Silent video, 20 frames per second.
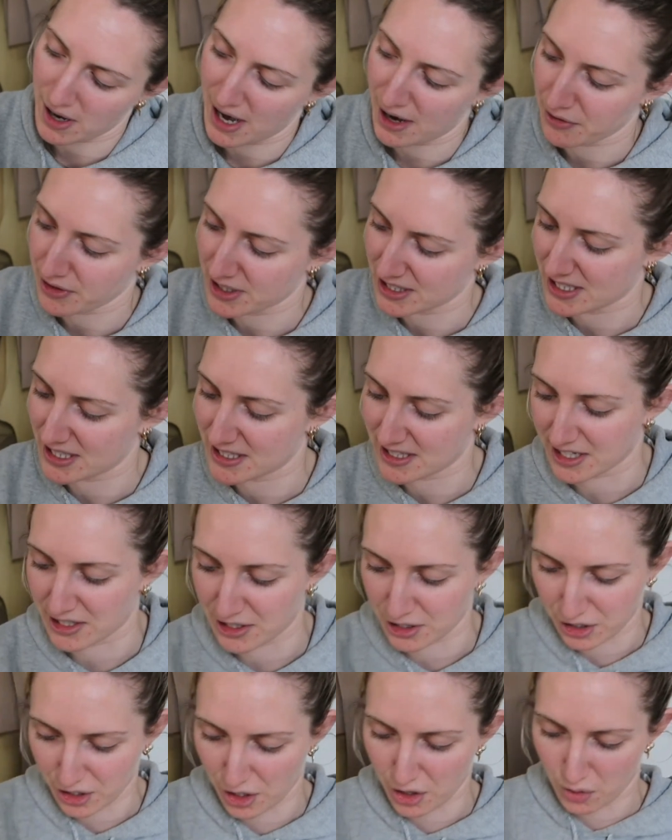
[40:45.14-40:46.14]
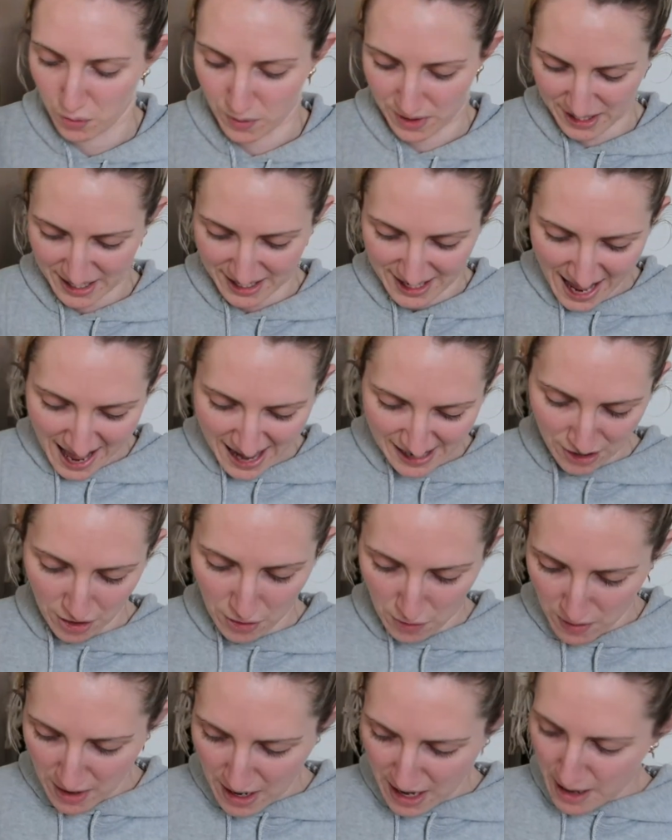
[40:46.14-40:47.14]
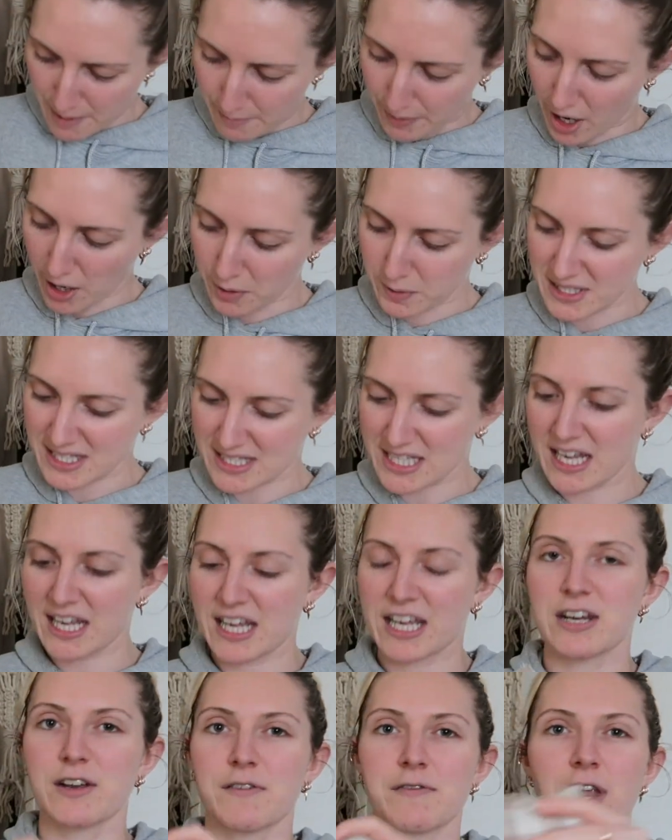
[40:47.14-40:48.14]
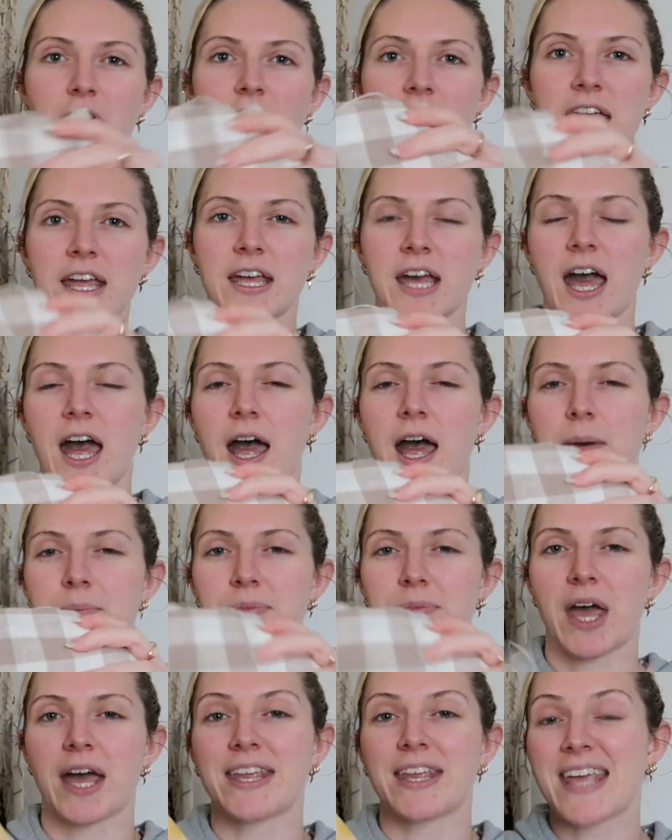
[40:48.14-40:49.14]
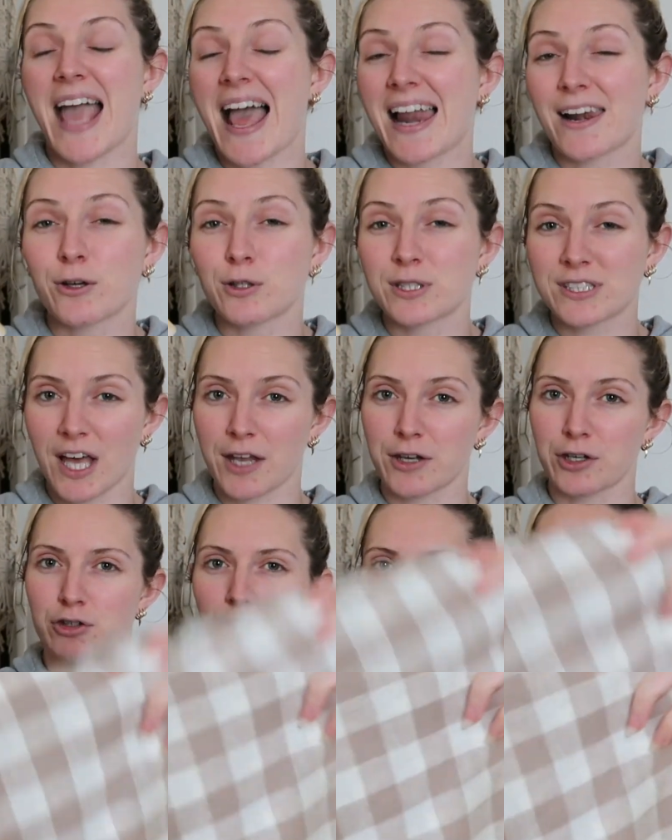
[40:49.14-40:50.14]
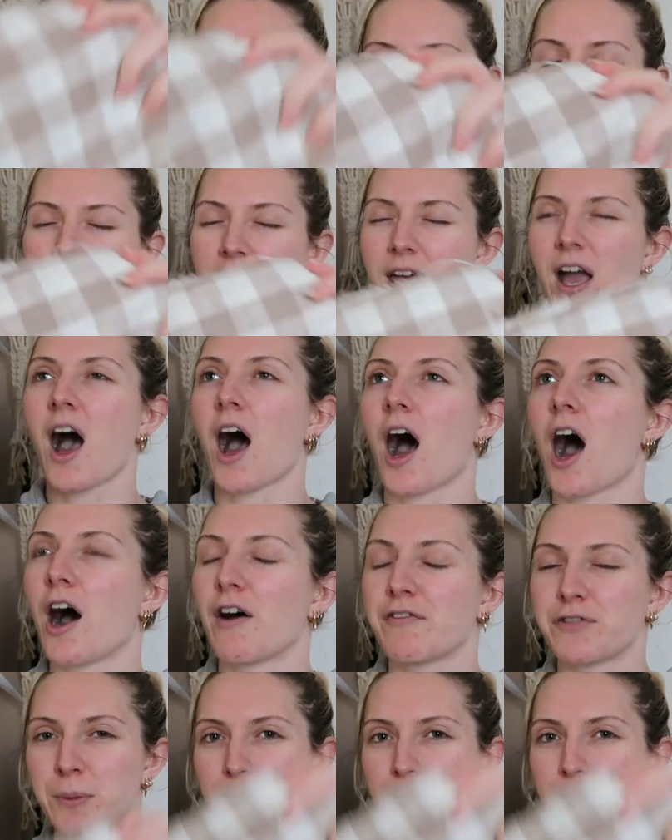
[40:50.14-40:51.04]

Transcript: how this is going to go with a yellow. But I was thinking of like a yellow sundress with like half